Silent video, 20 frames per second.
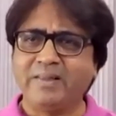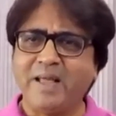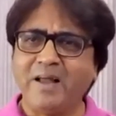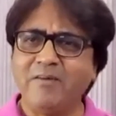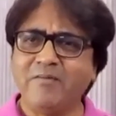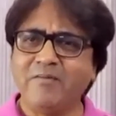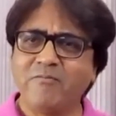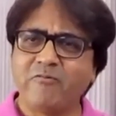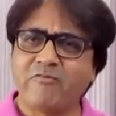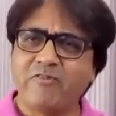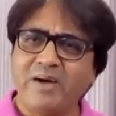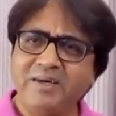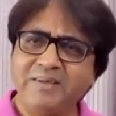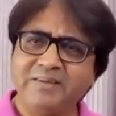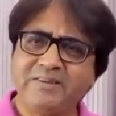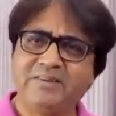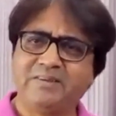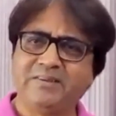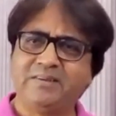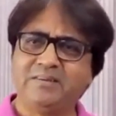Then
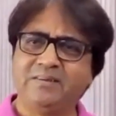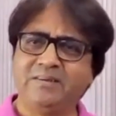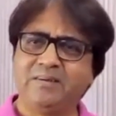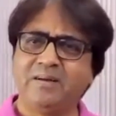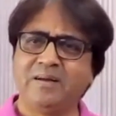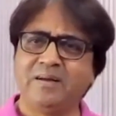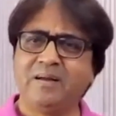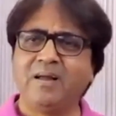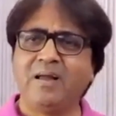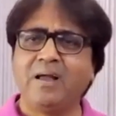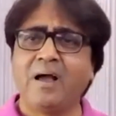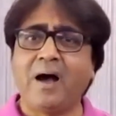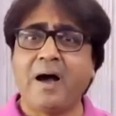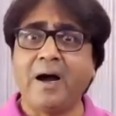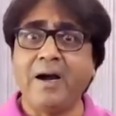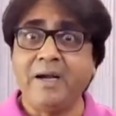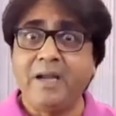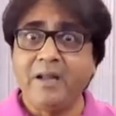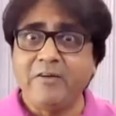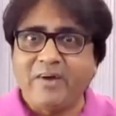friends,
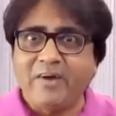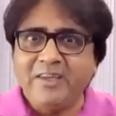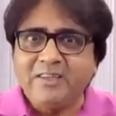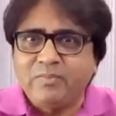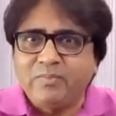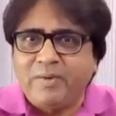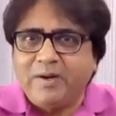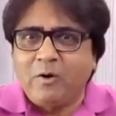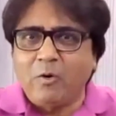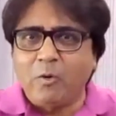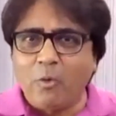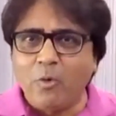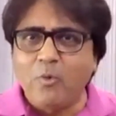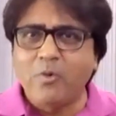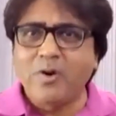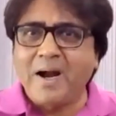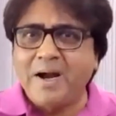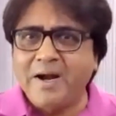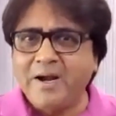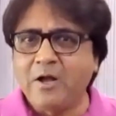I devised my
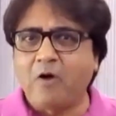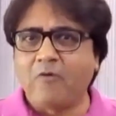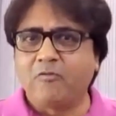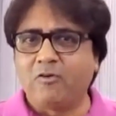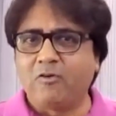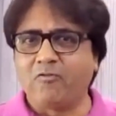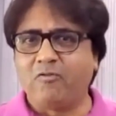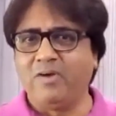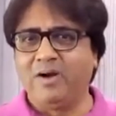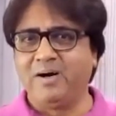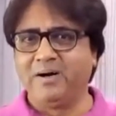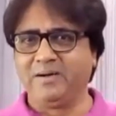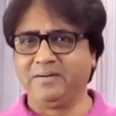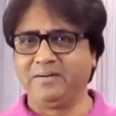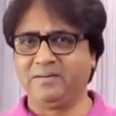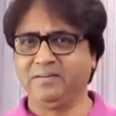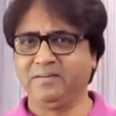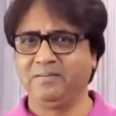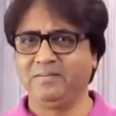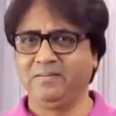own idea of the
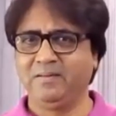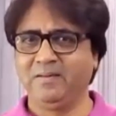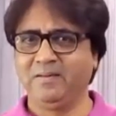flirt.